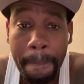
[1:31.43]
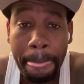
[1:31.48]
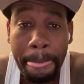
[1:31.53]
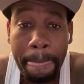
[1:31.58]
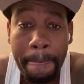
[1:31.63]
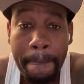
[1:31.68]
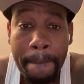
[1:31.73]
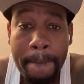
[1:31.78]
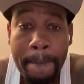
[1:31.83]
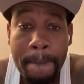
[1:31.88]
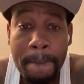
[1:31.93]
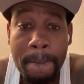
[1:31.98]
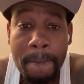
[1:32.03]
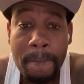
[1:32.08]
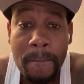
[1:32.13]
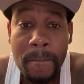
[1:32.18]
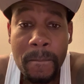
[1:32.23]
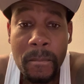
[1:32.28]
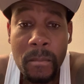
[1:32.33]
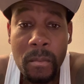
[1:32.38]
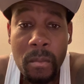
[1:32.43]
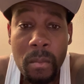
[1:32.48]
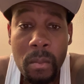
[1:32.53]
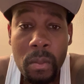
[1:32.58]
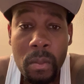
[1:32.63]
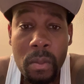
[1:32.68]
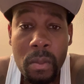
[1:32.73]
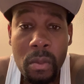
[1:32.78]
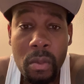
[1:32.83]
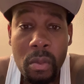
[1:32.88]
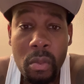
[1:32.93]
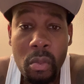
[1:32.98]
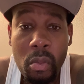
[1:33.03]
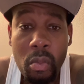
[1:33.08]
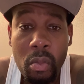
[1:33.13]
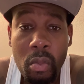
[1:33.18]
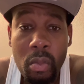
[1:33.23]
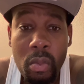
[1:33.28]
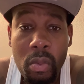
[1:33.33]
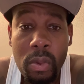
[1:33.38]

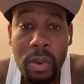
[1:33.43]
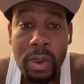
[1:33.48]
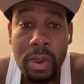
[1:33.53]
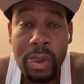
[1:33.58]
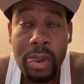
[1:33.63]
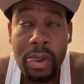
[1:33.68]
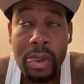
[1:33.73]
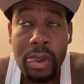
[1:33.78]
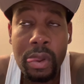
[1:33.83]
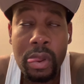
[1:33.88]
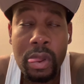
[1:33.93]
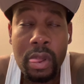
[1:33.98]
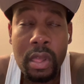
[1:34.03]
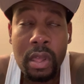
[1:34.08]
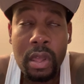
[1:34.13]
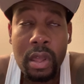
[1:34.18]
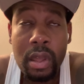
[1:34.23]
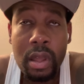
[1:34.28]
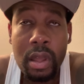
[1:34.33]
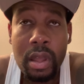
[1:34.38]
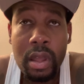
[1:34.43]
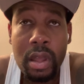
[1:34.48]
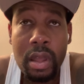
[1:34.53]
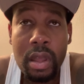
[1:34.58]
(no one is talking)